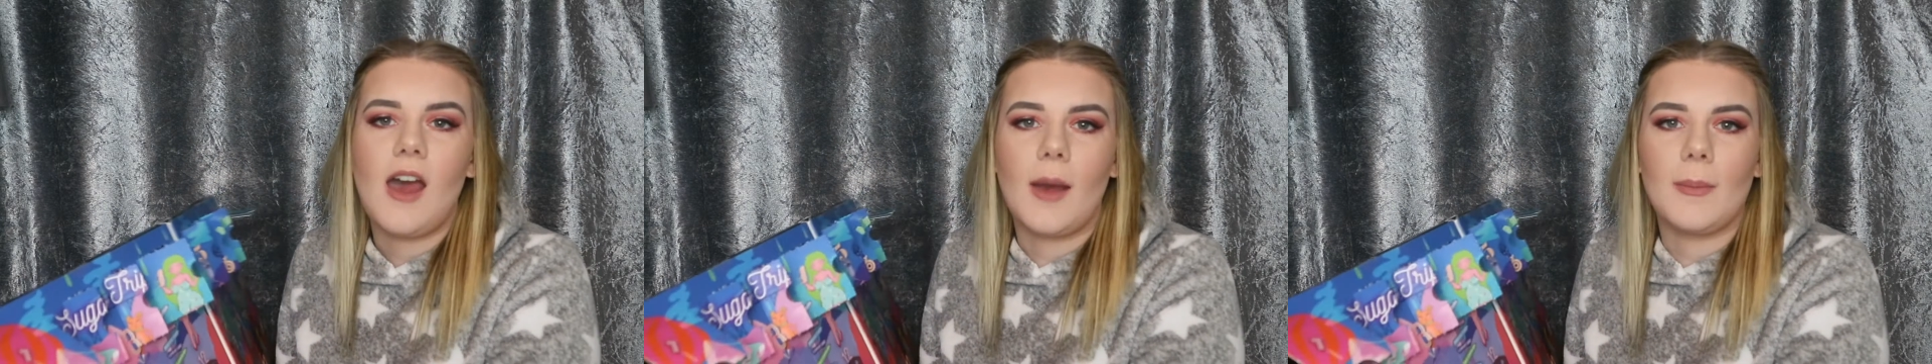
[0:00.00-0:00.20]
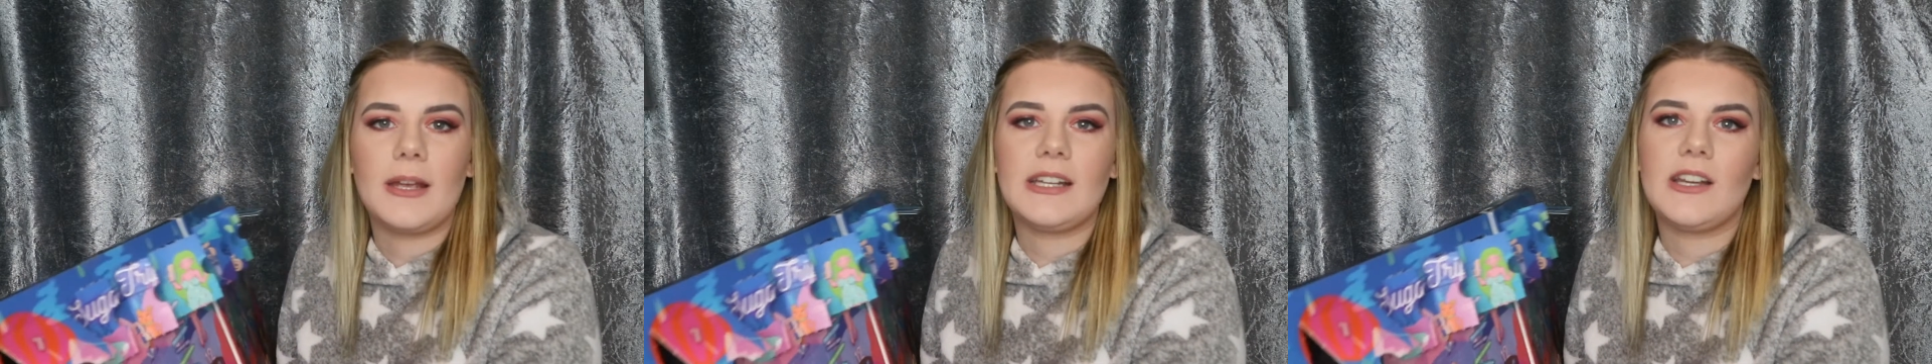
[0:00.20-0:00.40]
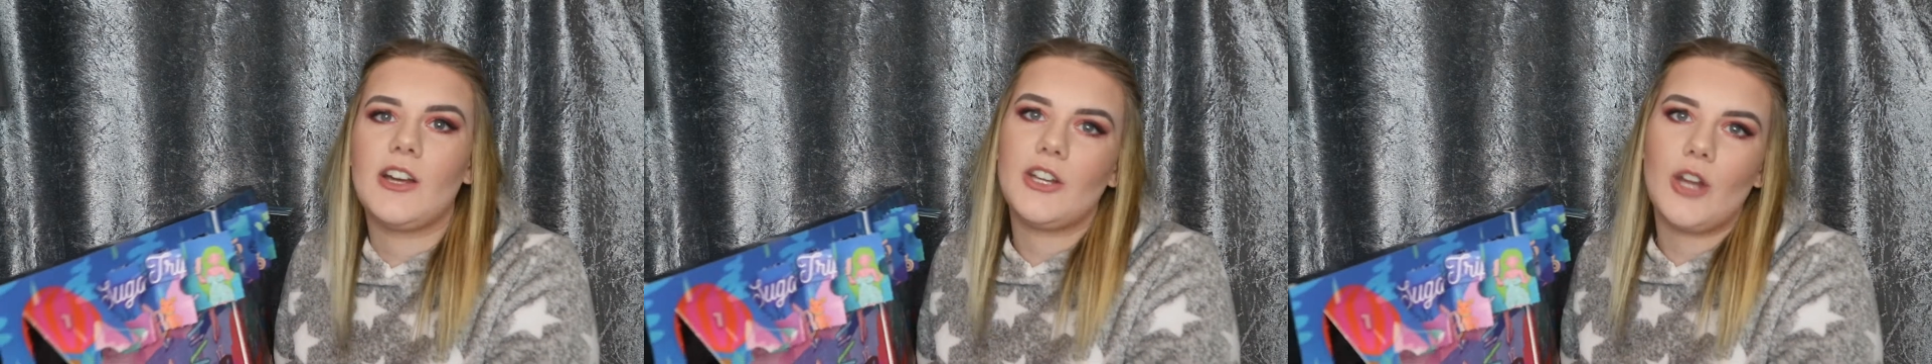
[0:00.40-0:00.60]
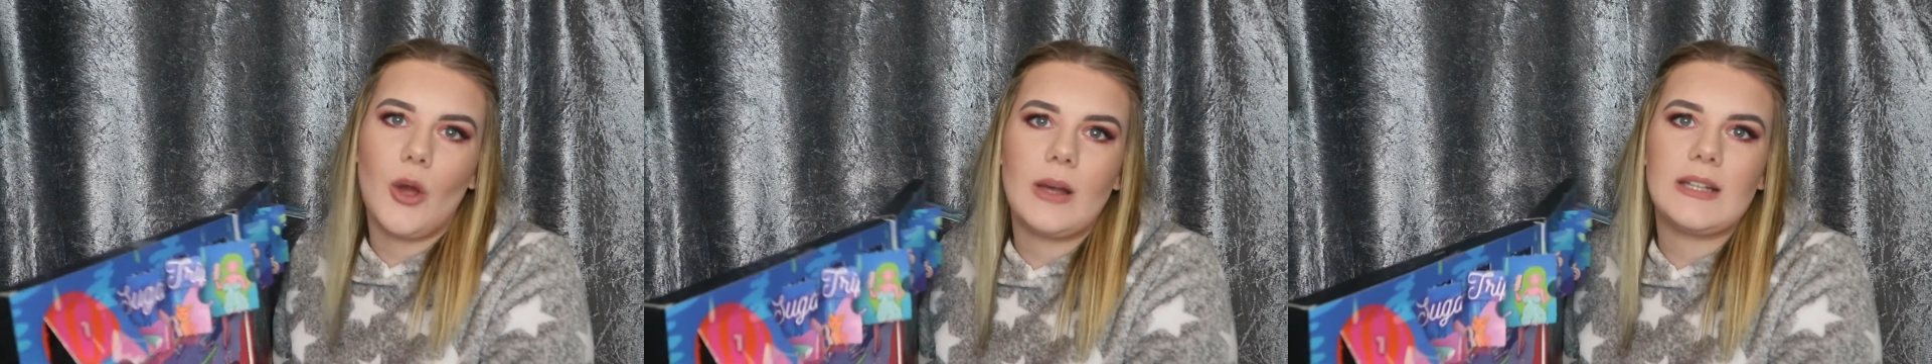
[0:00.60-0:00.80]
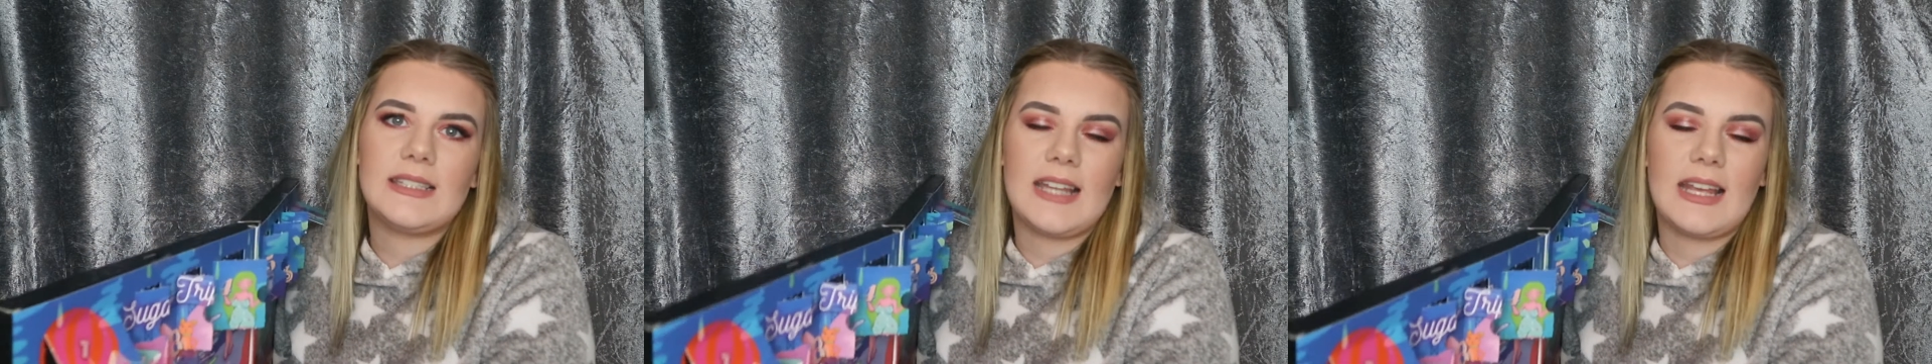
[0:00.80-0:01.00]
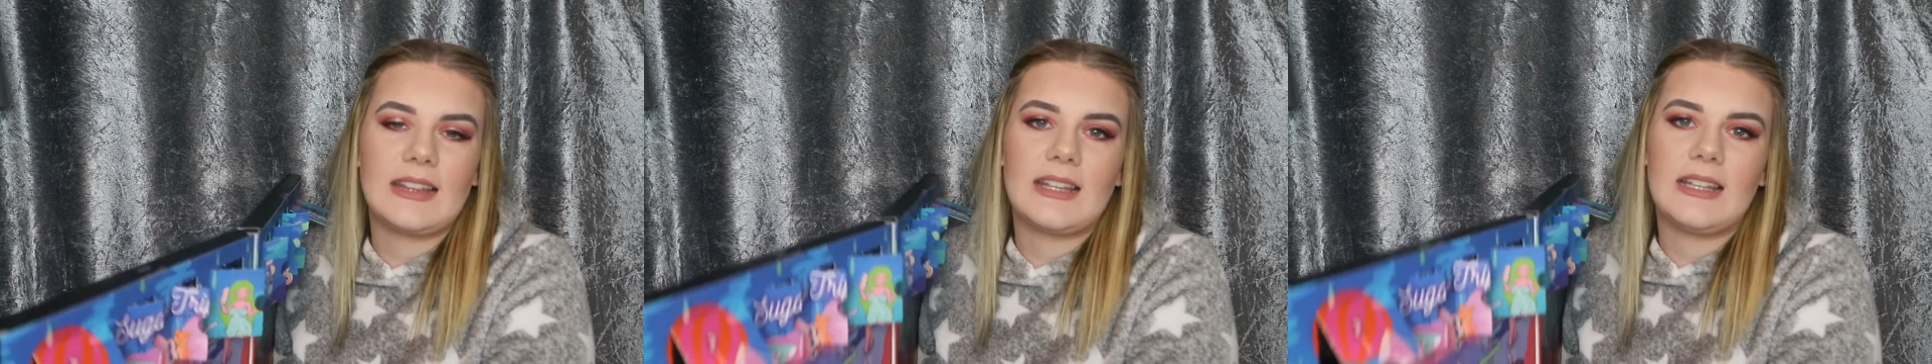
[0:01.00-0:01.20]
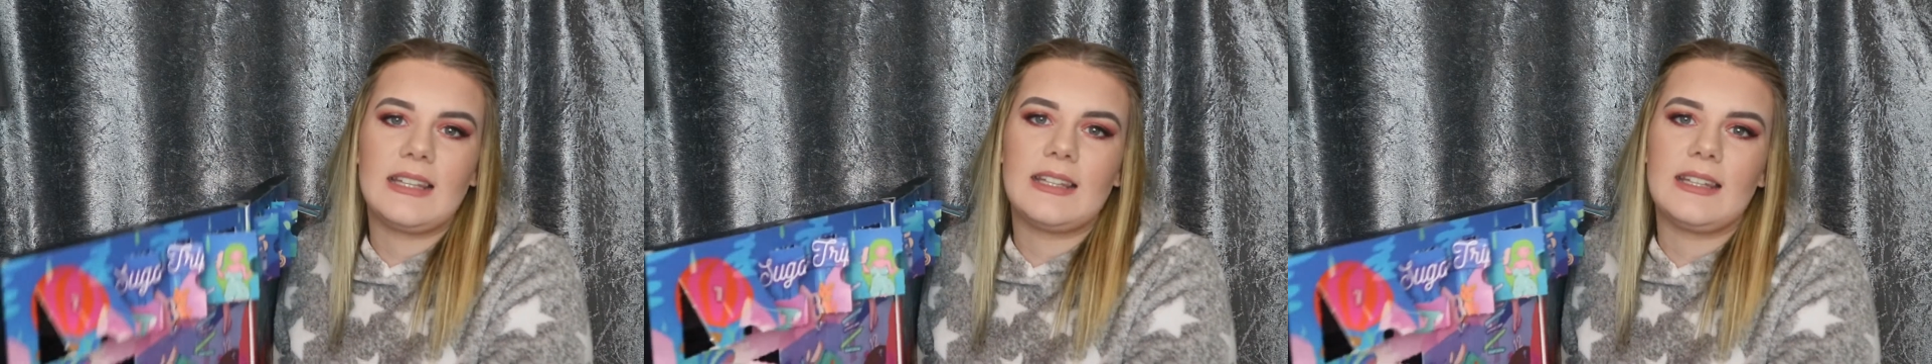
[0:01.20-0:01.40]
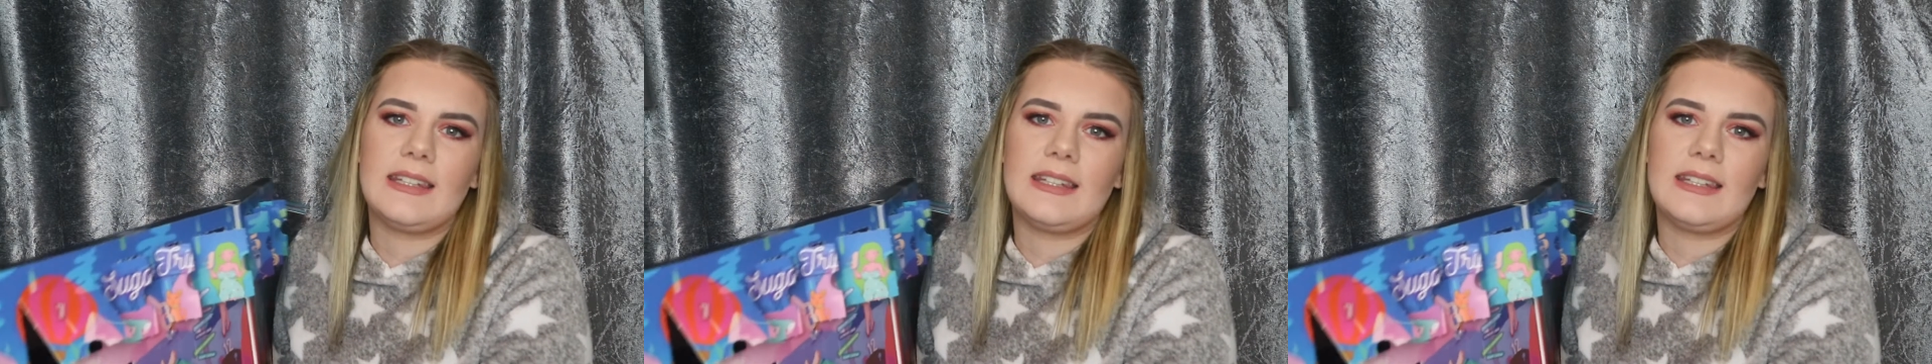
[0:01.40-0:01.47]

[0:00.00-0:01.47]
I mean, I know I said that